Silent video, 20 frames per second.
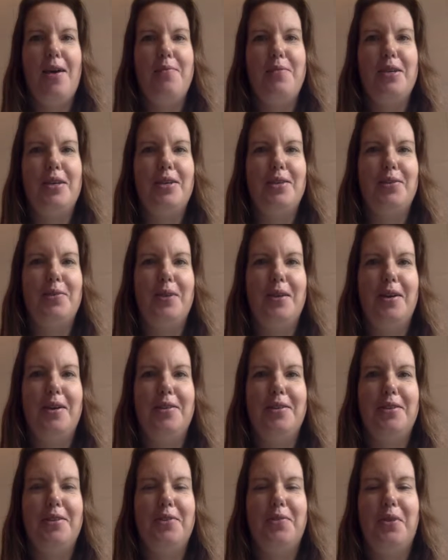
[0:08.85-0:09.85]
because where
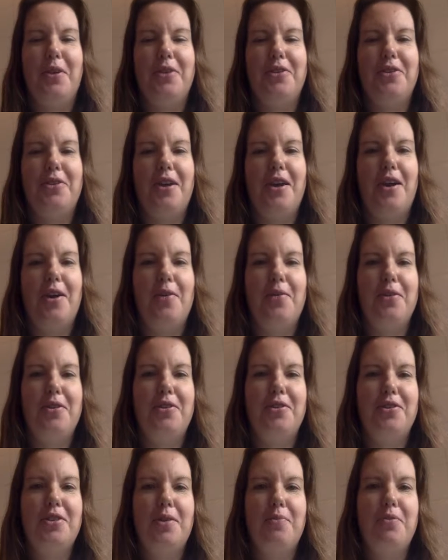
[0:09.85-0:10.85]
else do you wash your hair with
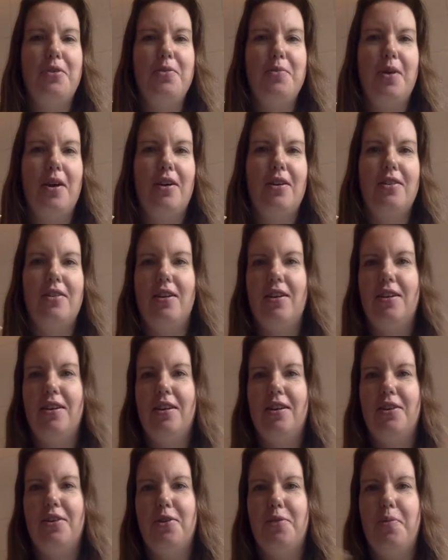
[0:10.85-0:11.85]
your shampoo bar than
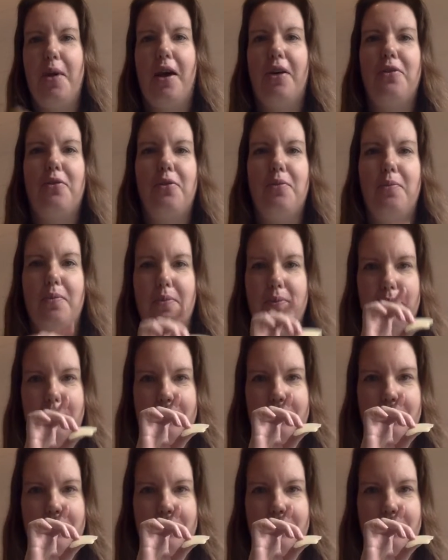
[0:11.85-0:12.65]
in your bathroom?